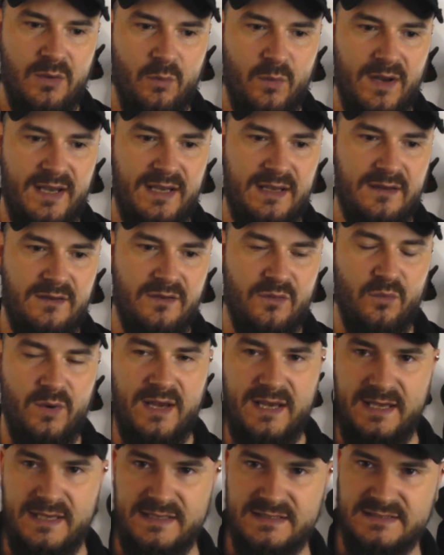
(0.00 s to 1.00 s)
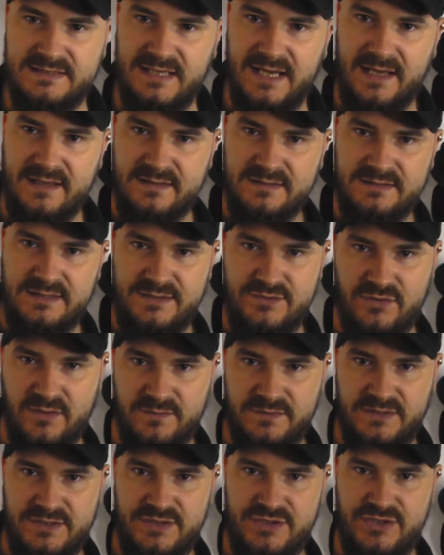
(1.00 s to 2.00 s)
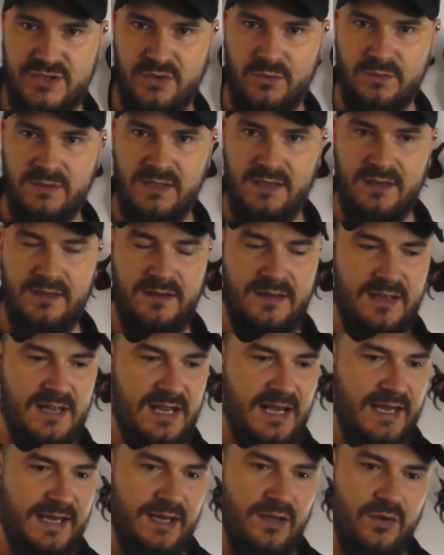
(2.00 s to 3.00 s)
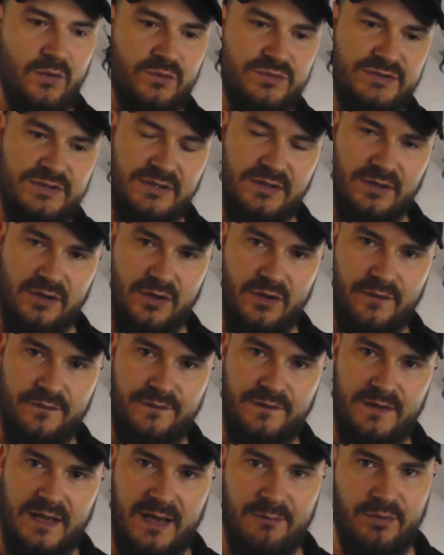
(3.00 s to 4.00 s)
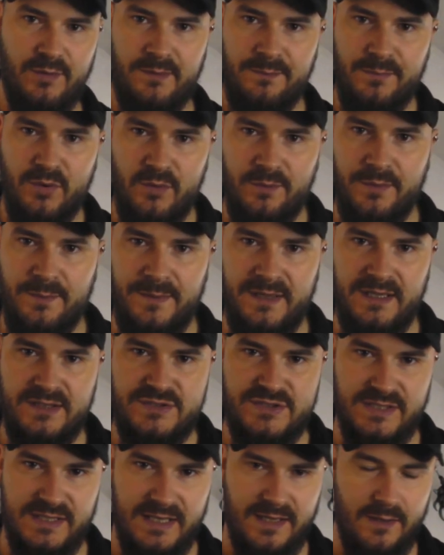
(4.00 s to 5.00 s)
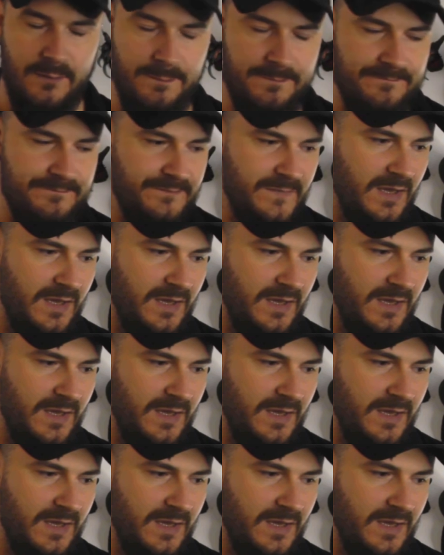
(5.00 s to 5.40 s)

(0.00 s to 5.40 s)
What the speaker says: when the way he stands, he drops his shoulder, he holds the glove. I'll probably put up a picture now,